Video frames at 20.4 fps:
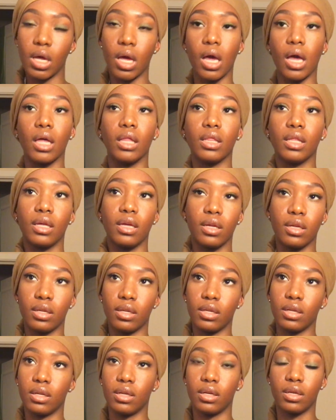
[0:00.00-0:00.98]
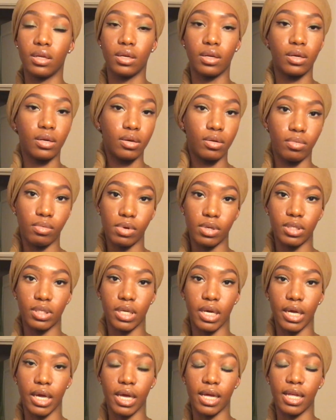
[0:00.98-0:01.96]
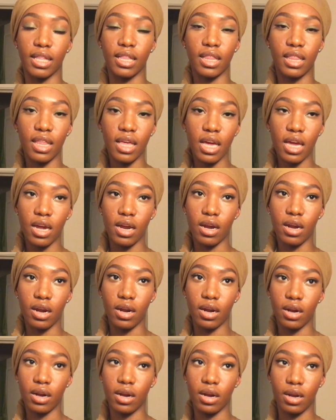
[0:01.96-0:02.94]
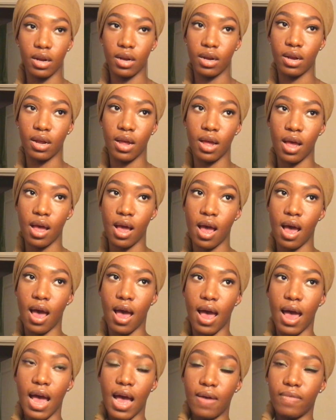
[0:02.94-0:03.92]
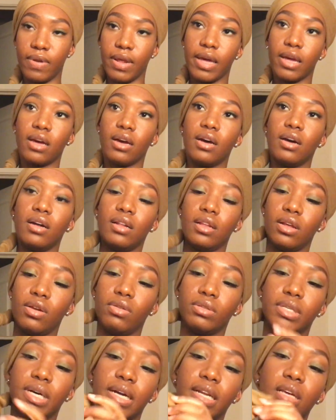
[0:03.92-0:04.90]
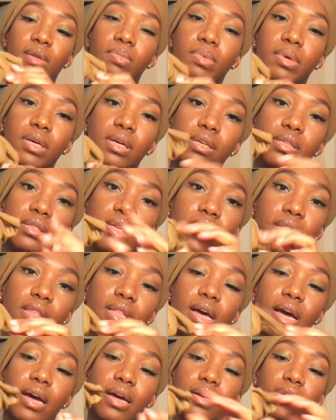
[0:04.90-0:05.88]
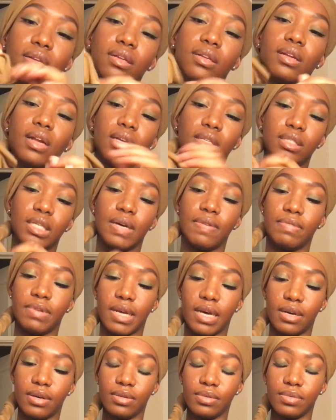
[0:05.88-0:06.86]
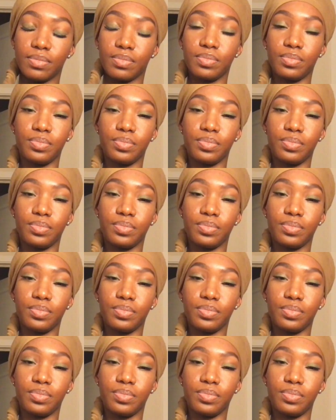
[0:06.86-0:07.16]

And then once I get there, I have like a little tiny piece like that that's left out,